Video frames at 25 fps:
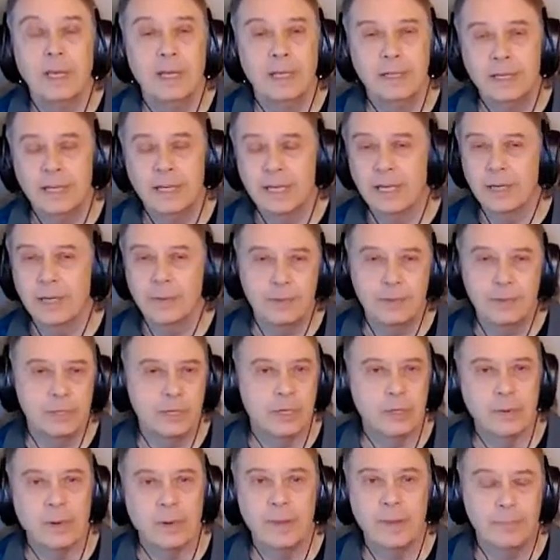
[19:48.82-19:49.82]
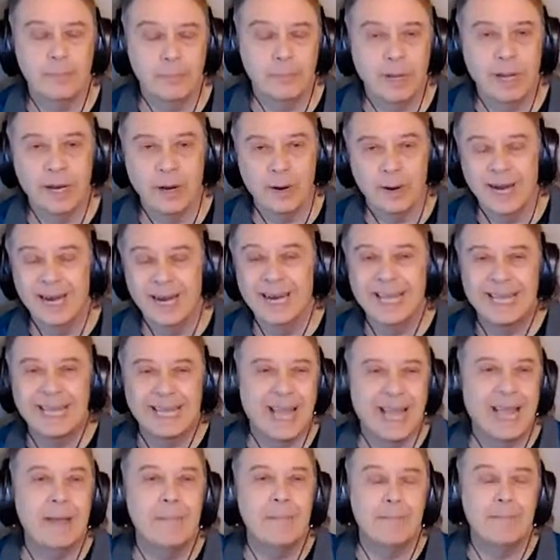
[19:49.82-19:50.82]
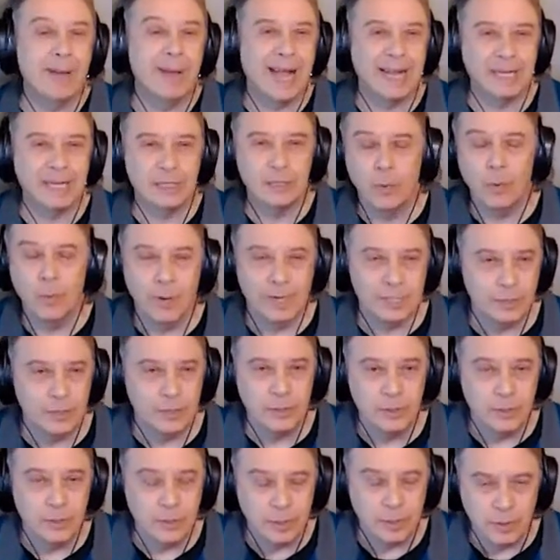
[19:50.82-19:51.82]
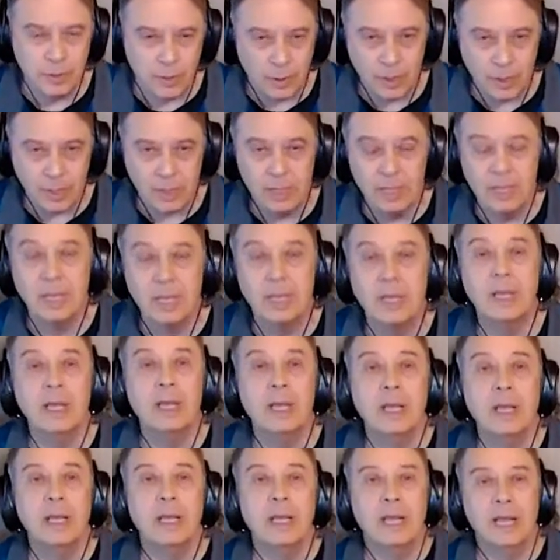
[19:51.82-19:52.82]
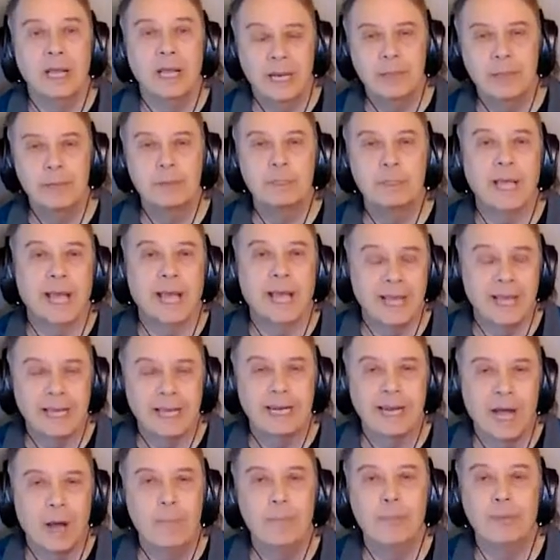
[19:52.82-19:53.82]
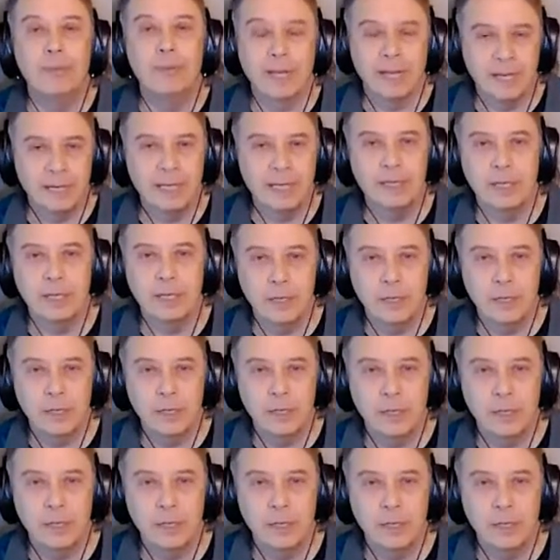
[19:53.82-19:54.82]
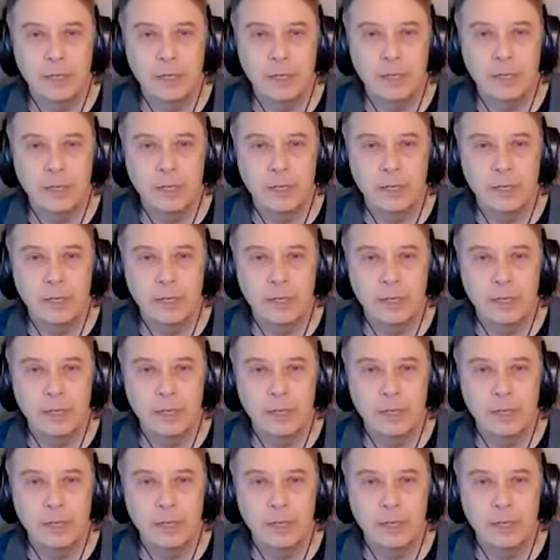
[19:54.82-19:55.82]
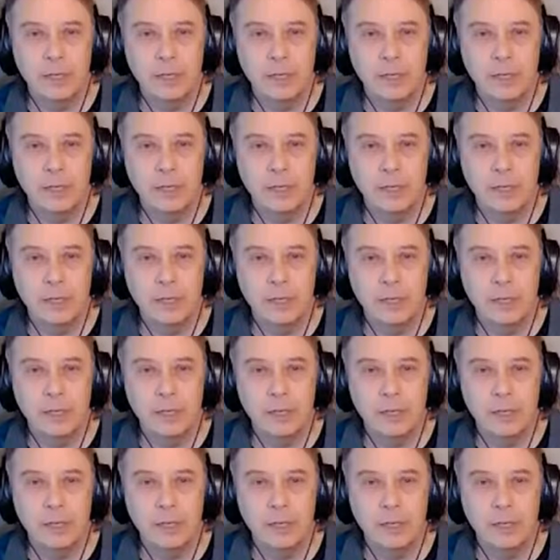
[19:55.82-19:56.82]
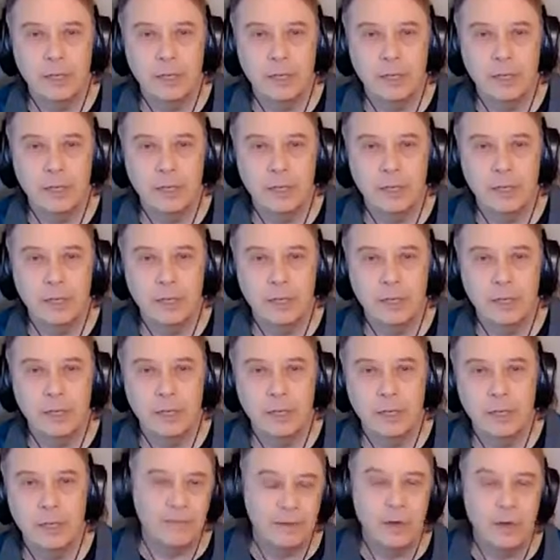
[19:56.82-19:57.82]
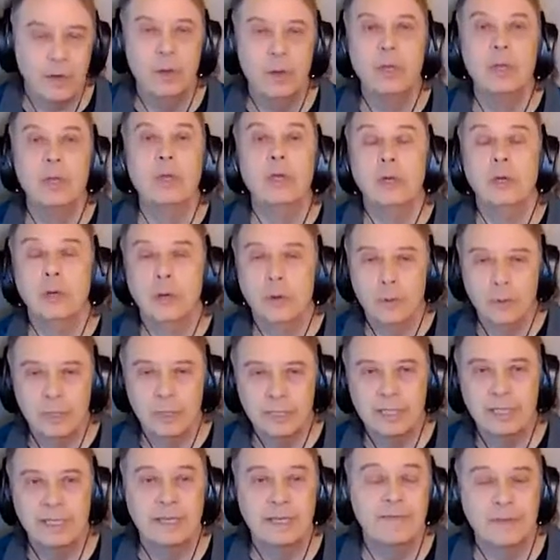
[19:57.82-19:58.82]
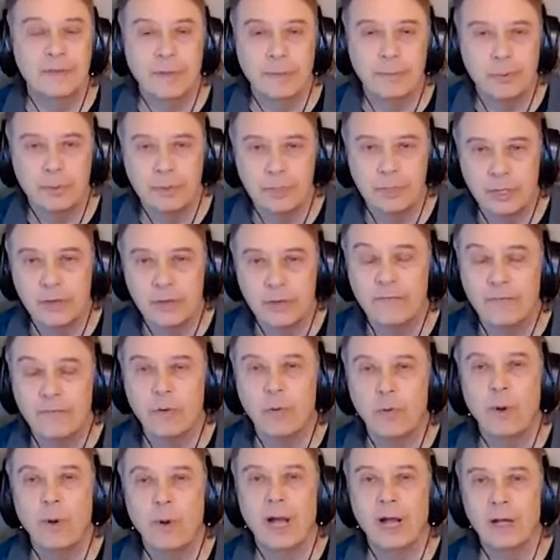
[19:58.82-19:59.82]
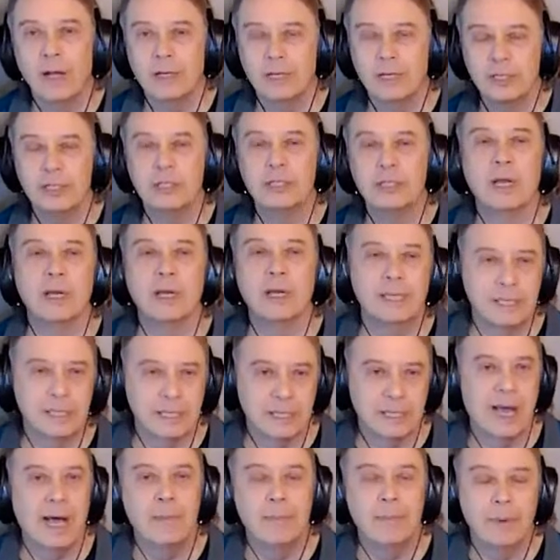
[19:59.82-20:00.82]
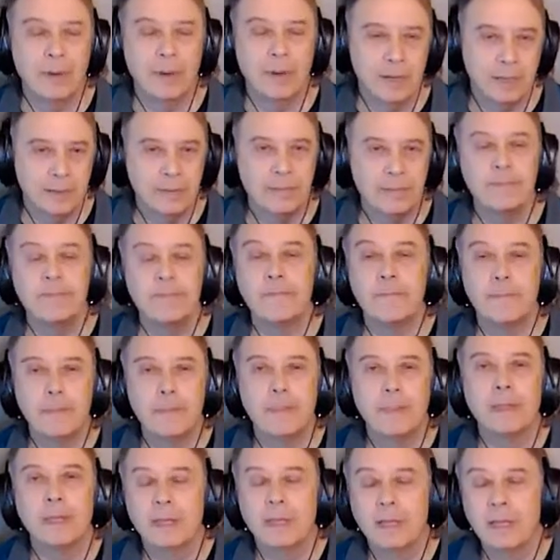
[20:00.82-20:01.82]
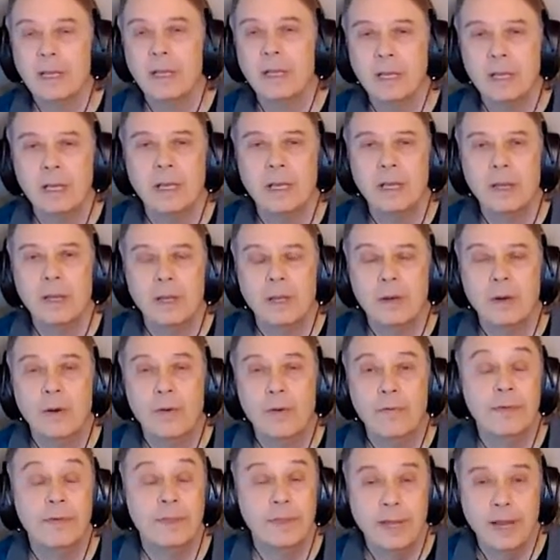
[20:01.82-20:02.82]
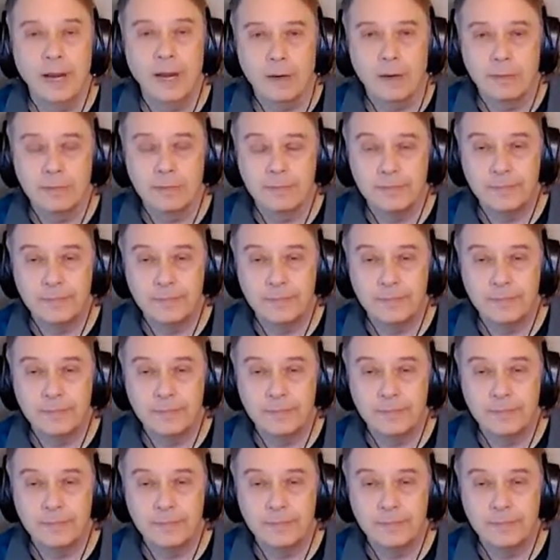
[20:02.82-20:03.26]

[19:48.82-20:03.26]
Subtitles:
Dickie was a great player. And he came back to Western New York, and he was hanging out playing in the OH with a cat named Lenny Refrigiato, who was a drummer from Buffalo, who lived in Brazil for a while and studied samba over there.